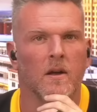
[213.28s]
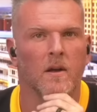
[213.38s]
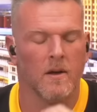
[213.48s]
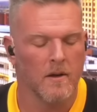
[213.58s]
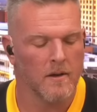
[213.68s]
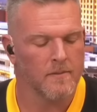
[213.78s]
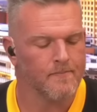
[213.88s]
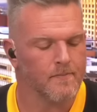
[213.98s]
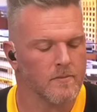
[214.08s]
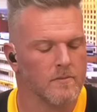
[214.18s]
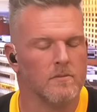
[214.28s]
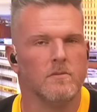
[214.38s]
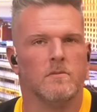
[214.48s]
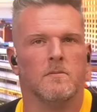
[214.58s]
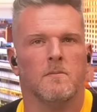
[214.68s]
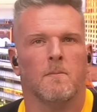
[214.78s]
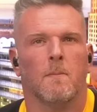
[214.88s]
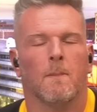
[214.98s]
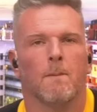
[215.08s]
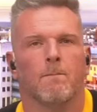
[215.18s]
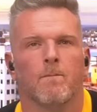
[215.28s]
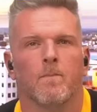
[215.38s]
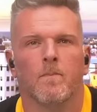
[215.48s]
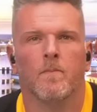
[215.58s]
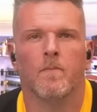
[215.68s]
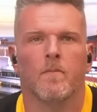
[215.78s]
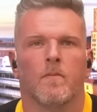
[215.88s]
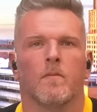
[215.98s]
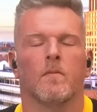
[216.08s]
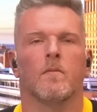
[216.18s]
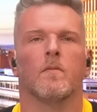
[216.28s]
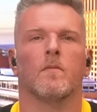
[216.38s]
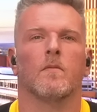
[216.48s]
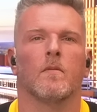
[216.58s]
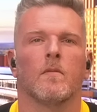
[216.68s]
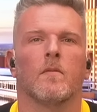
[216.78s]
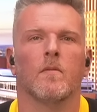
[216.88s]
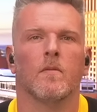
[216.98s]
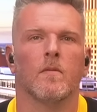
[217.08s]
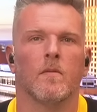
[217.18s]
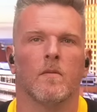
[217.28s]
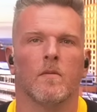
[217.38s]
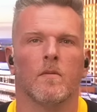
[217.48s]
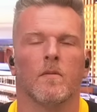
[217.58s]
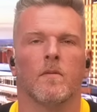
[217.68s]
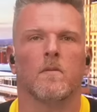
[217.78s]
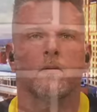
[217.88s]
(not speaking)